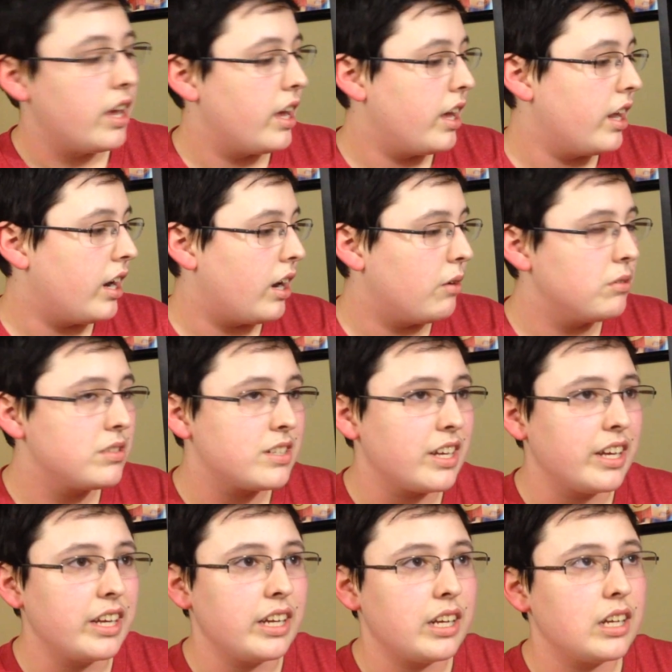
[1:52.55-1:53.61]
And I was
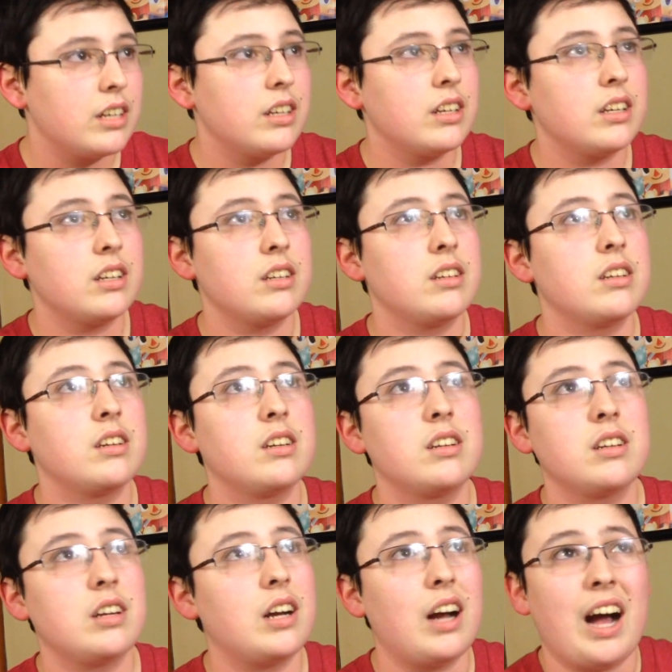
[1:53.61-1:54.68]
like,
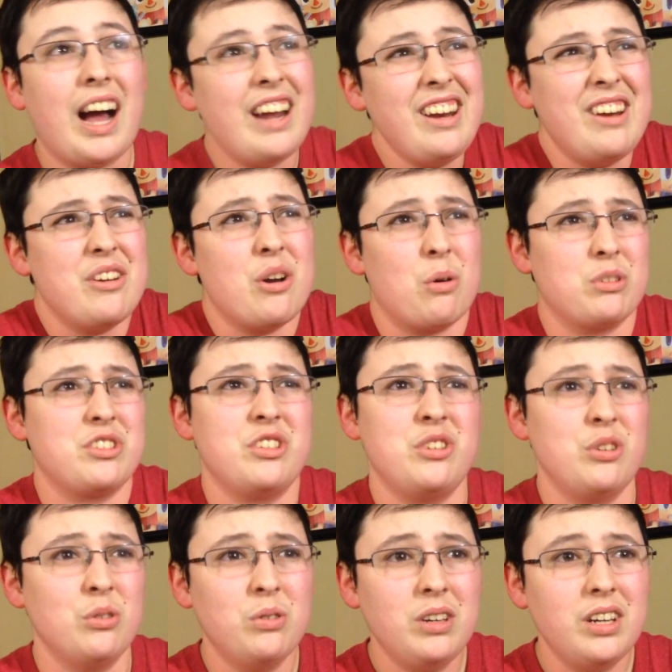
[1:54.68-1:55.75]
I didn't know what to
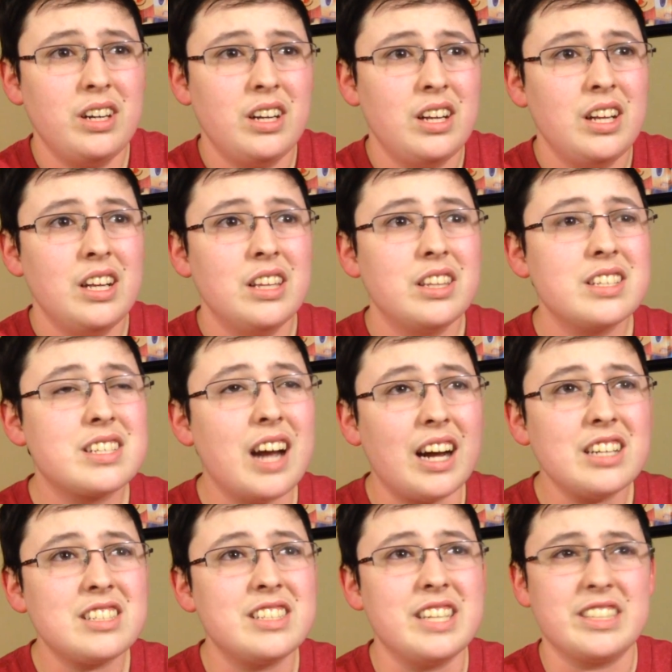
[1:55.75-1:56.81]
do. This
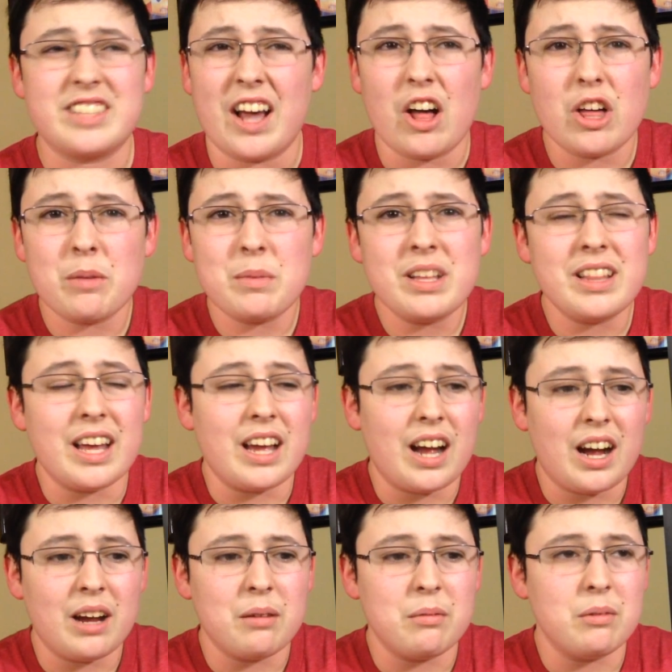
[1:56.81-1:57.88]
guy's telling me that
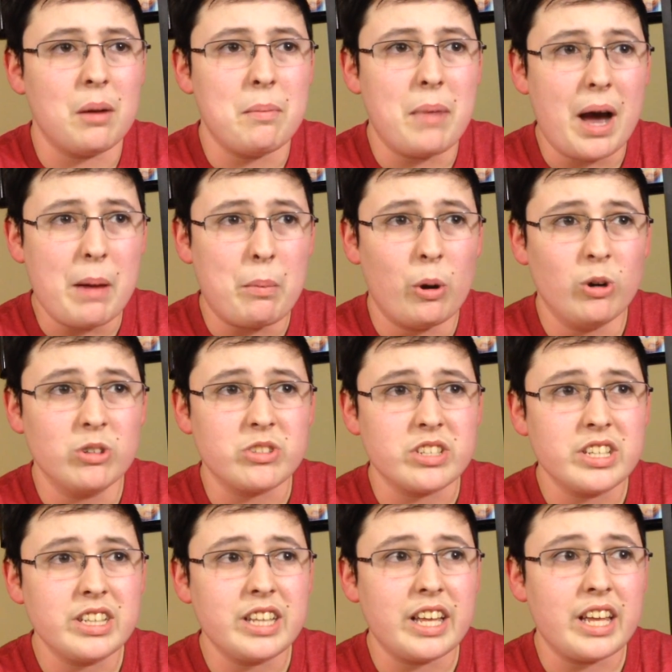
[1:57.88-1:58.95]
I'm a bad
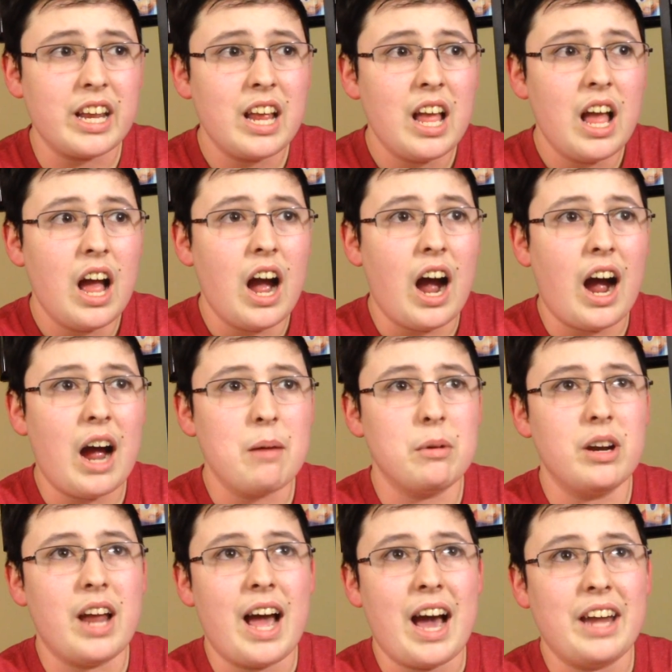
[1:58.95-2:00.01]
person, that I'm
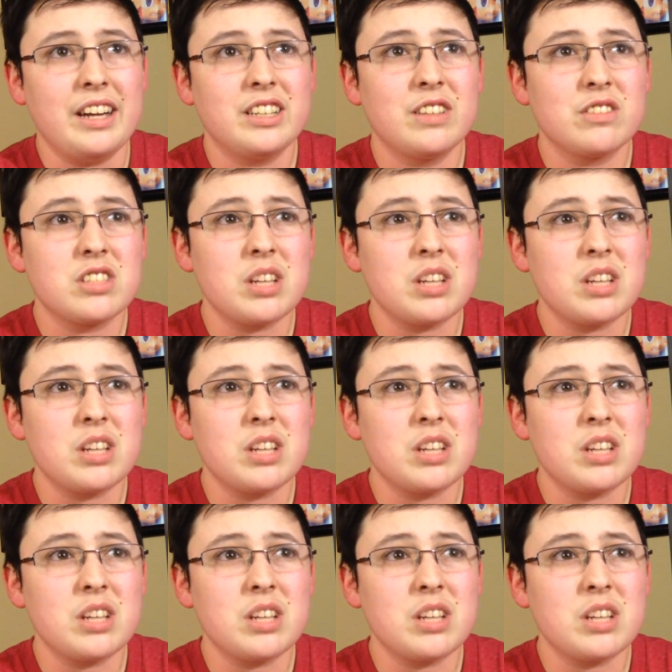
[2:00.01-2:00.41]
an addict of